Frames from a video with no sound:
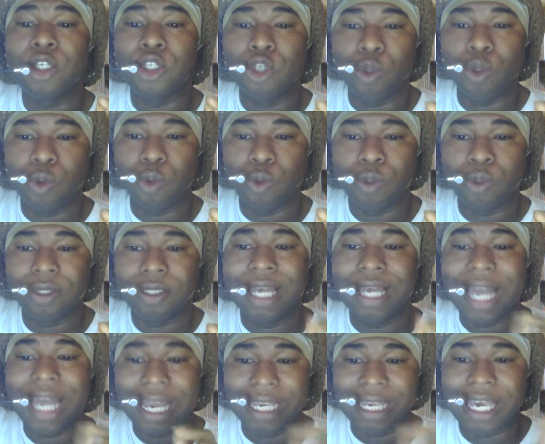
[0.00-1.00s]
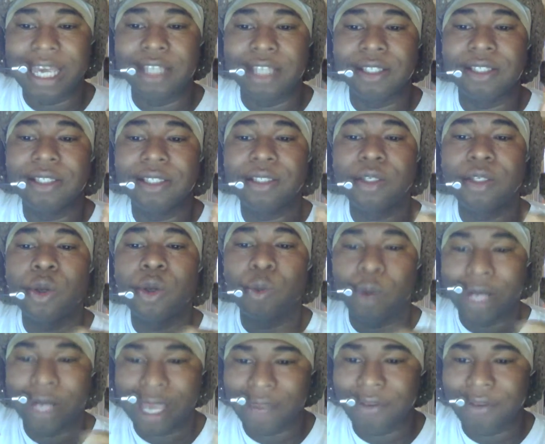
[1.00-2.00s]
used against
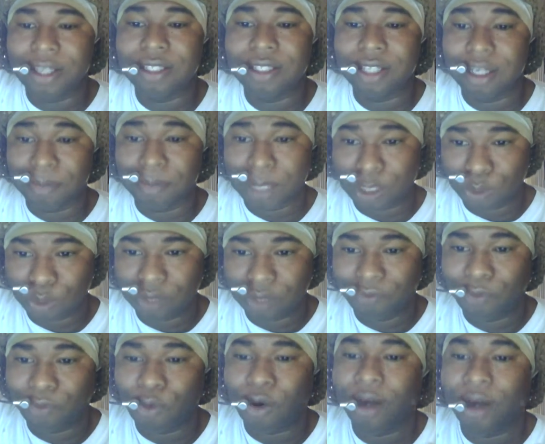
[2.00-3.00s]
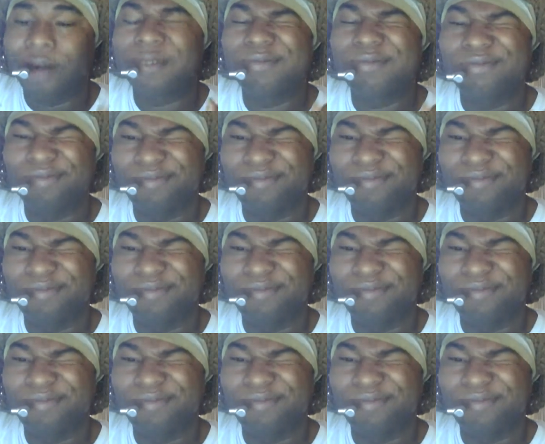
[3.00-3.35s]
whatever it's going to be used for.